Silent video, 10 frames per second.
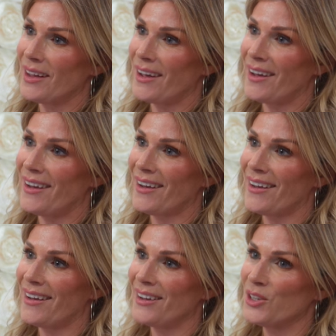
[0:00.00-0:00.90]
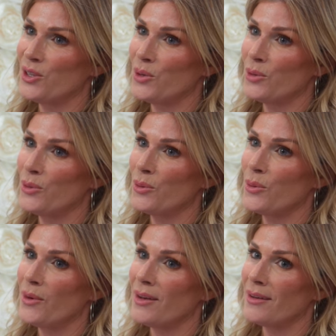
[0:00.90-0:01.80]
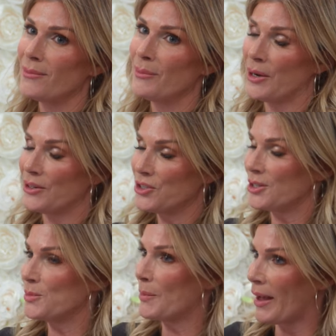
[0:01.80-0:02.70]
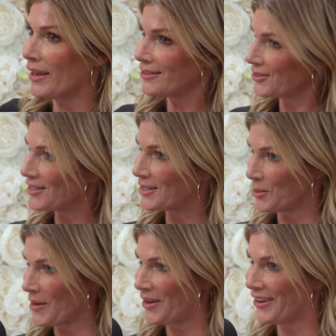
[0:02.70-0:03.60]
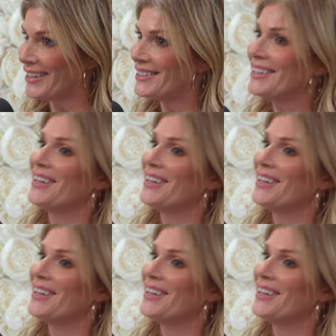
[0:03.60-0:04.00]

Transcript: Uh, you married your husband, Matt. Still yes. married.